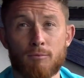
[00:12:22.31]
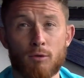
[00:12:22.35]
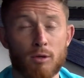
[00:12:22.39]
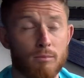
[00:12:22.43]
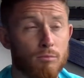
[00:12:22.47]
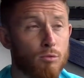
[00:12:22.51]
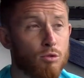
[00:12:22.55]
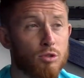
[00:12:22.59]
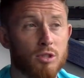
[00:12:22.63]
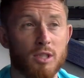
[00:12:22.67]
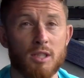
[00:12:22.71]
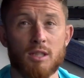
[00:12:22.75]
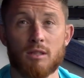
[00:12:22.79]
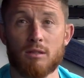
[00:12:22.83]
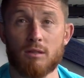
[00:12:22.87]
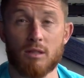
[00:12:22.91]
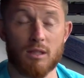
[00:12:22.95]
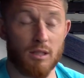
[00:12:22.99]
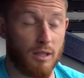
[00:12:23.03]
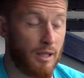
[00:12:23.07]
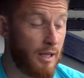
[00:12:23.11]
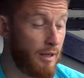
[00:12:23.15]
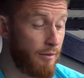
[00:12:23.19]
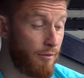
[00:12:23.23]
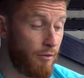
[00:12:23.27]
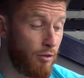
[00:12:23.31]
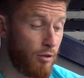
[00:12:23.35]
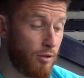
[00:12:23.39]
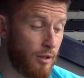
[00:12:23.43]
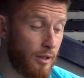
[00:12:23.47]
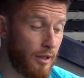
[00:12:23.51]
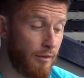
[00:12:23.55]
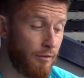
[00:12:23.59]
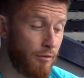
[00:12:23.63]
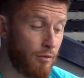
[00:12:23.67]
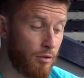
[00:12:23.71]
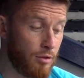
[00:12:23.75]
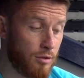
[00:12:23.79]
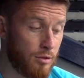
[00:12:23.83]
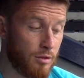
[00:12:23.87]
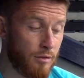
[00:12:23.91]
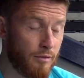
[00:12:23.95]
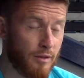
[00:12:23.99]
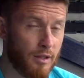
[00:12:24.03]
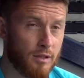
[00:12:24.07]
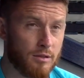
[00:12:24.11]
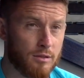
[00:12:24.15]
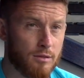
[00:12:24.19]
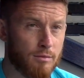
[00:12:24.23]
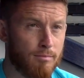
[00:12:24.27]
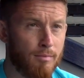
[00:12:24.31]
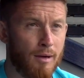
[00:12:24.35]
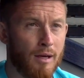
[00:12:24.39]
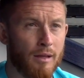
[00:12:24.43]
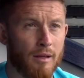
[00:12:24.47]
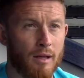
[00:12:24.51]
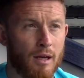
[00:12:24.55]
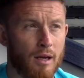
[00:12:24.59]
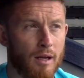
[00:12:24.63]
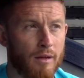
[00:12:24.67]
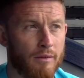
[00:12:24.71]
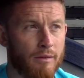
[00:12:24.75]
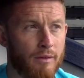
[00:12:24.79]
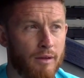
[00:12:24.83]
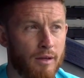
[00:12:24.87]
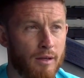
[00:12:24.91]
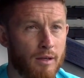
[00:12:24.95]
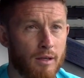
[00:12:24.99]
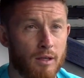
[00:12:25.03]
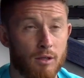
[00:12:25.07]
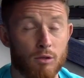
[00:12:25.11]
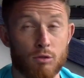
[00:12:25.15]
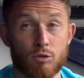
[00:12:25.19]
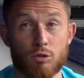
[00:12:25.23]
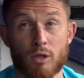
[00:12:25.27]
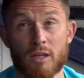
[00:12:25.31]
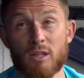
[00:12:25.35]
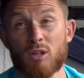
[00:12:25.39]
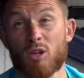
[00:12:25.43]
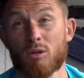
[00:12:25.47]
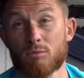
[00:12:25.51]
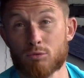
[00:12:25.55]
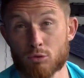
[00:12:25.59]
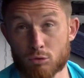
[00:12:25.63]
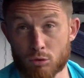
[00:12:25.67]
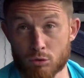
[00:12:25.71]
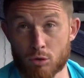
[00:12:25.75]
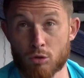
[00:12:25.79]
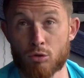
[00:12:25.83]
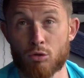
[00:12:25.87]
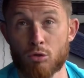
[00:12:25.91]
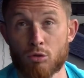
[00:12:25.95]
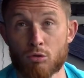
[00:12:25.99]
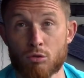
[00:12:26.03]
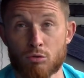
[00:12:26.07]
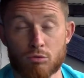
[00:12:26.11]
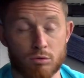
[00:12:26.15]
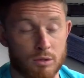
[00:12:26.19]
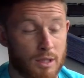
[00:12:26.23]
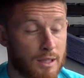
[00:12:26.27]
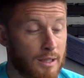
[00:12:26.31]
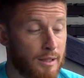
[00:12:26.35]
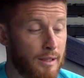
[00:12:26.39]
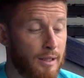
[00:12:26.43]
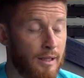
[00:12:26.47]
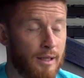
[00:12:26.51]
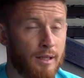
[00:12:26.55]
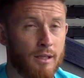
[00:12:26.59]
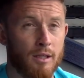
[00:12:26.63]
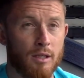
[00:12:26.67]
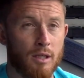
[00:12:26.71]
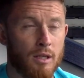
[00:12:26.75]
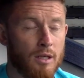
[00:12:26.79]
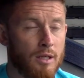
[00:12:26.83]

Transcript: Now, I'm not saying Kevin Rutrovic, Martin Hardy, who ended up scoring 2 goals that day,